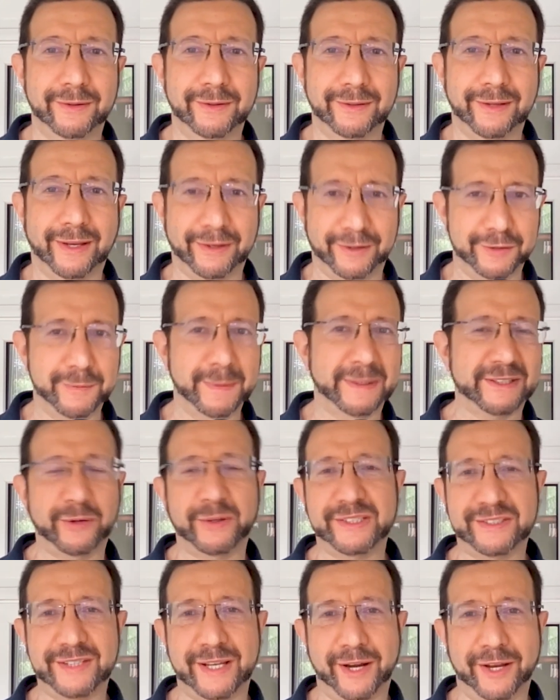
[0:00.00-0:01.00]
It depends how
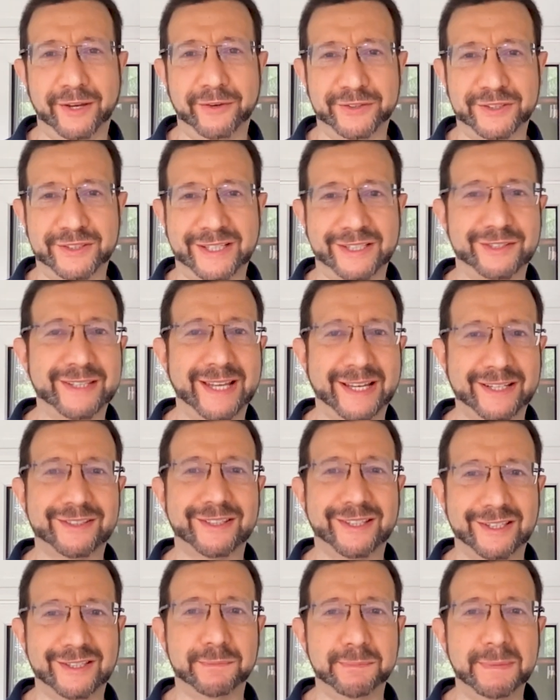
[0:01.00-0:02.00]
I say it. I often say sex
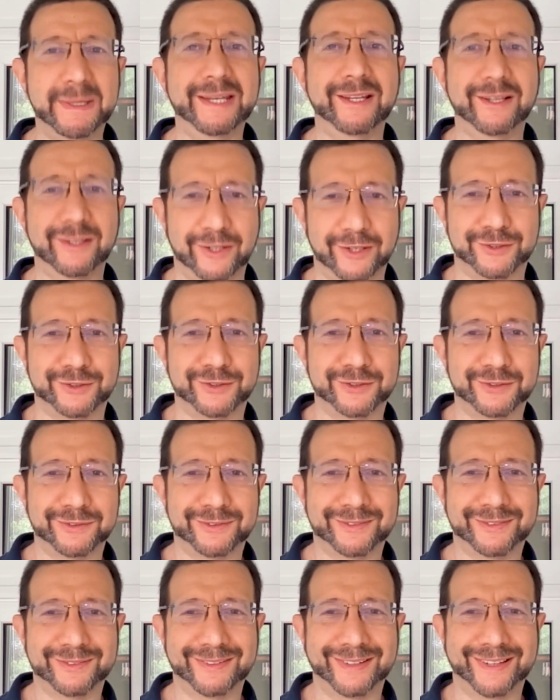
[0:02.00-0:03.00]
is meaningless.
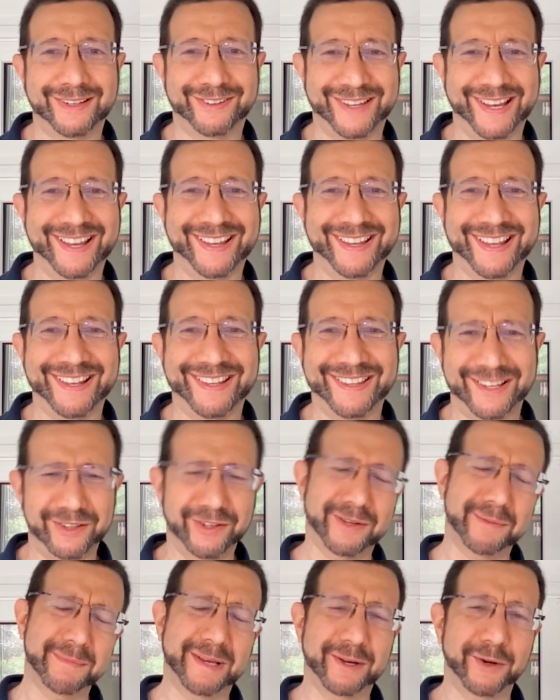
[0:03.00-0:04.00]
Okay, and they
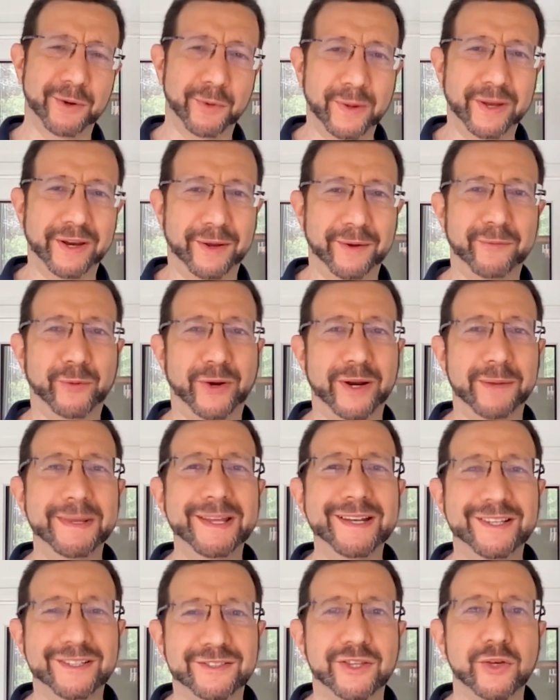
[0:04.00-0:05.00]
look at me. I go, what I
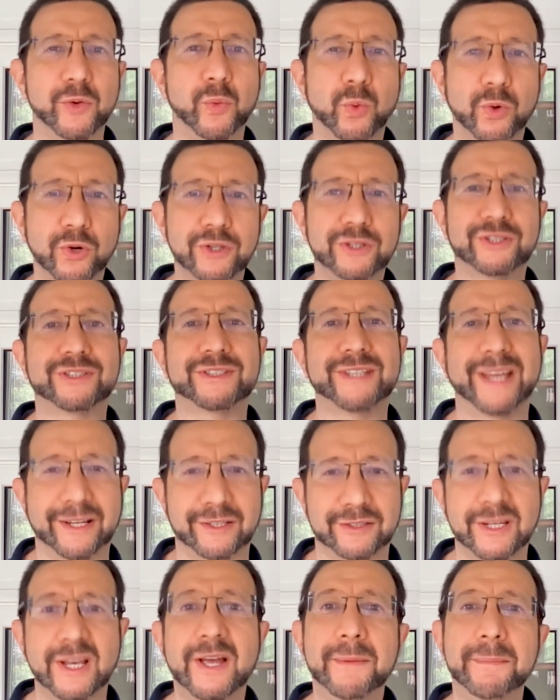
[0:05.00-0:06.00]
mean is the word
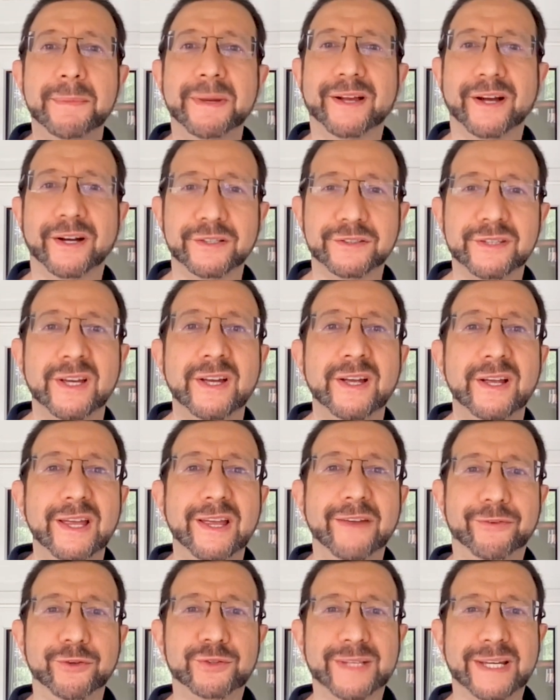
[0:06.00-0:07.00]
sex. Because
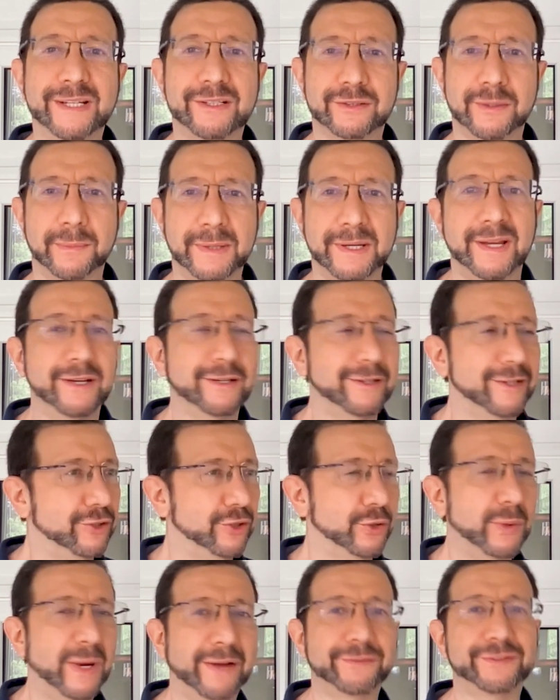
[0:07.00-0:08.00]
if you said to someone, "Did
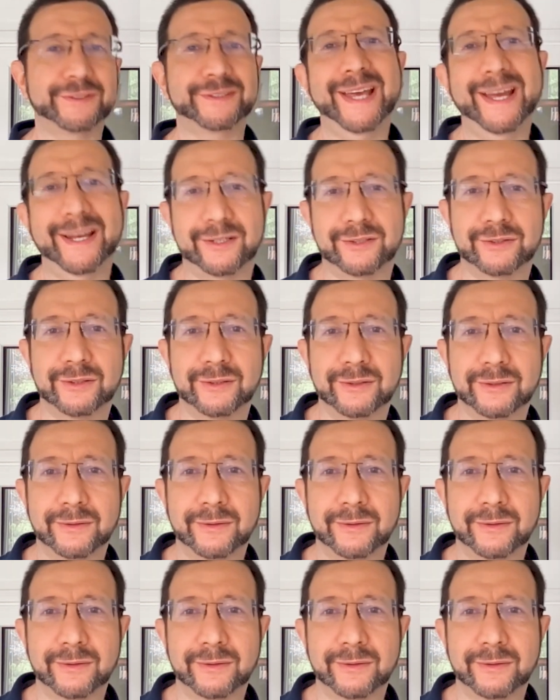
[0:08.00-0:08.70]
you have sex?"